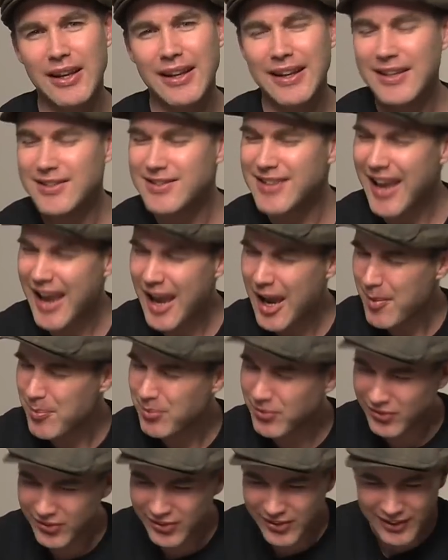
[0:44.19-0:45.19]
it's
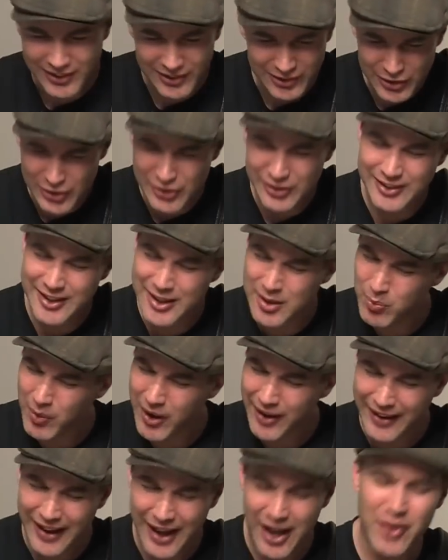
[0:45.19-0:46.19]
absolutely
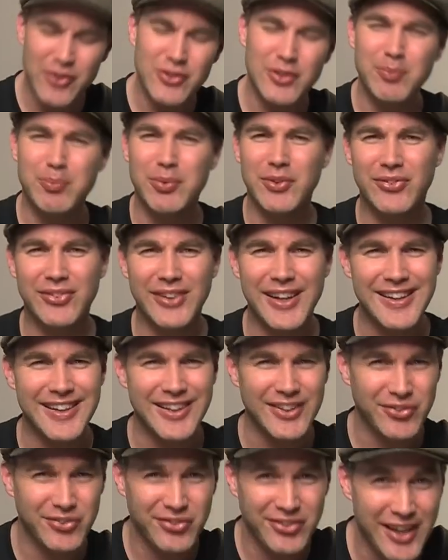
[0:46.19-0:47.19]

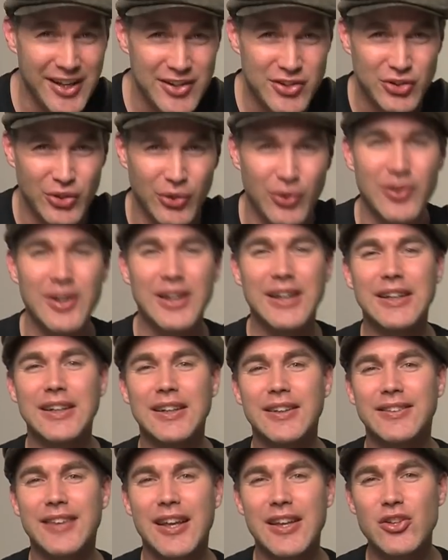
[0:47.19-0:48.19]
100% essential
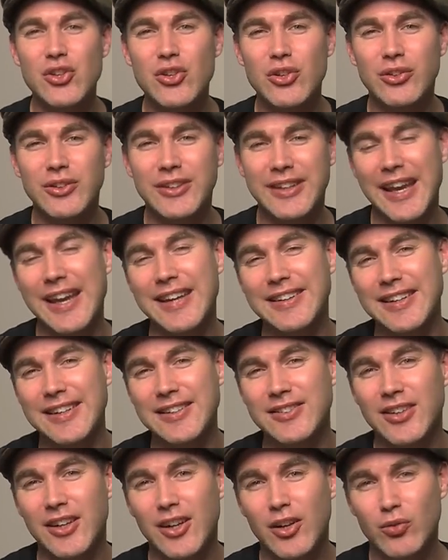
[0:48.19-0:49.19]
that you get
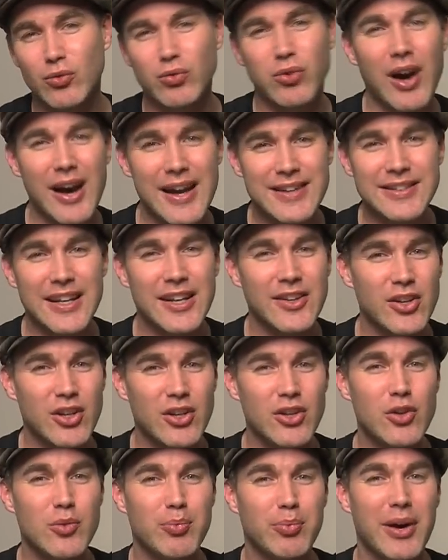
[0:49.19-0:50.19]
it right and
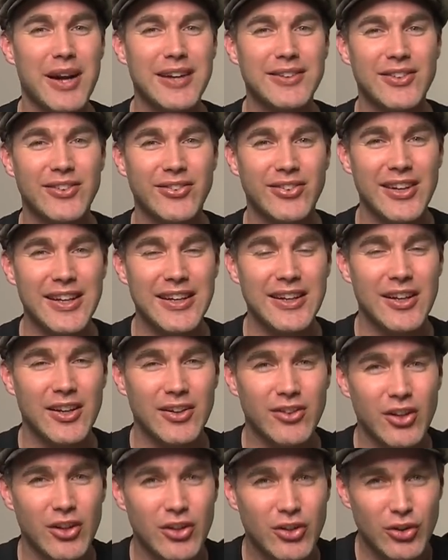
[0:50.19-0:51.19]
that you're practicing
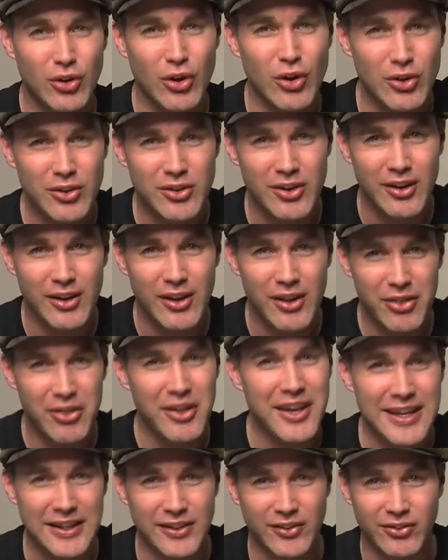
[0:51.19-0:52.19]
the good
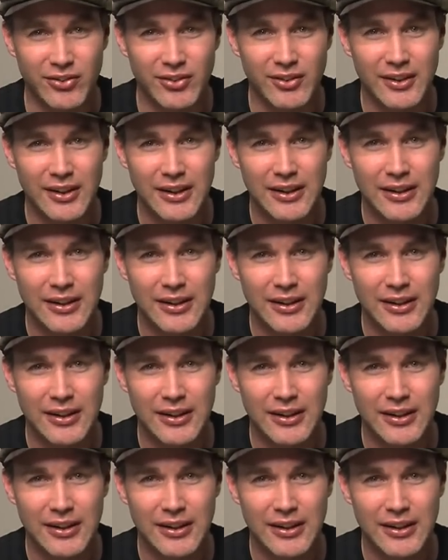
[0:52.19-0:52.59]
things.